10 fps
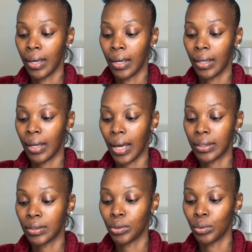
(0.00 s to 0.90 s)
like
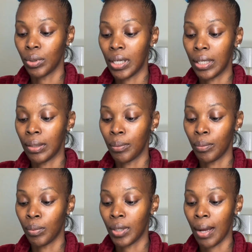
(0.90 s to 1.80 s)
to do it. And
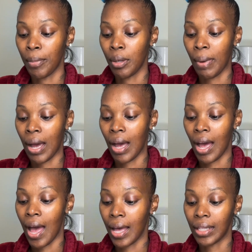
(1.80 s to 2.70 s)
what I mean by how
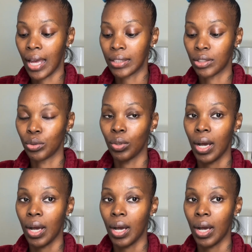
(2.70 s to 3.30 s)
I like to do it,